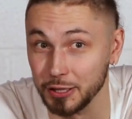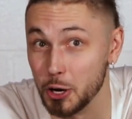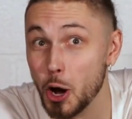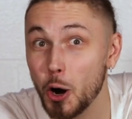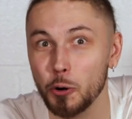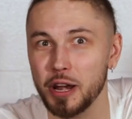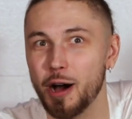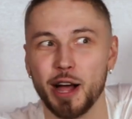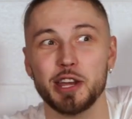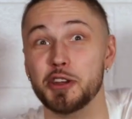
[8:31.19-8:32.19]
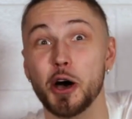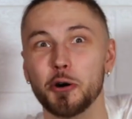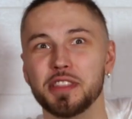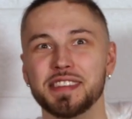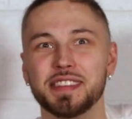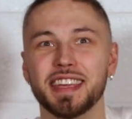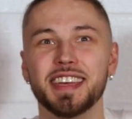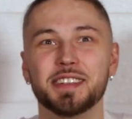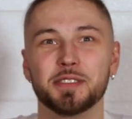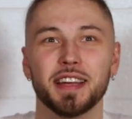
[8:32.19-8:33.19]
know these
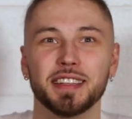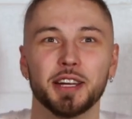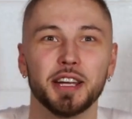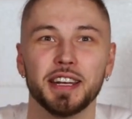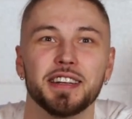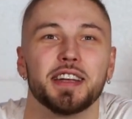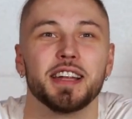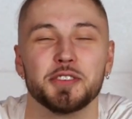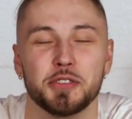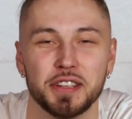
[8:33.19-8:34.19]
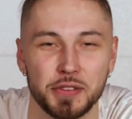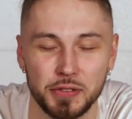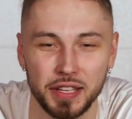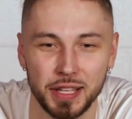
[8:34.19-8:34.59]
kids, like and I just get to see